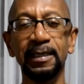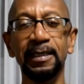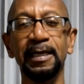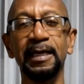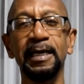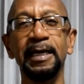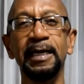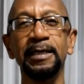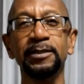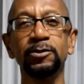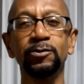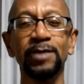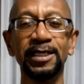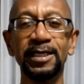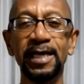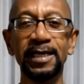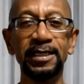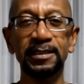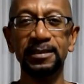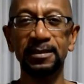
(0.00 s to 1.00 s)
So I
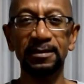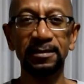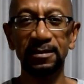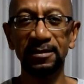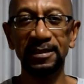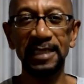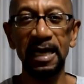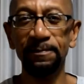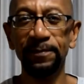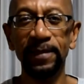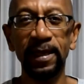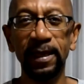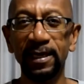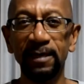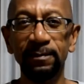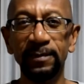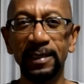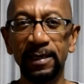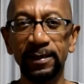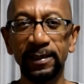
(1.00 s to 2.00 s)
kind of stopped thinking
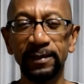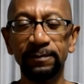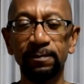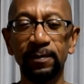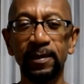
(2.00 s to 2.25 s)
about it.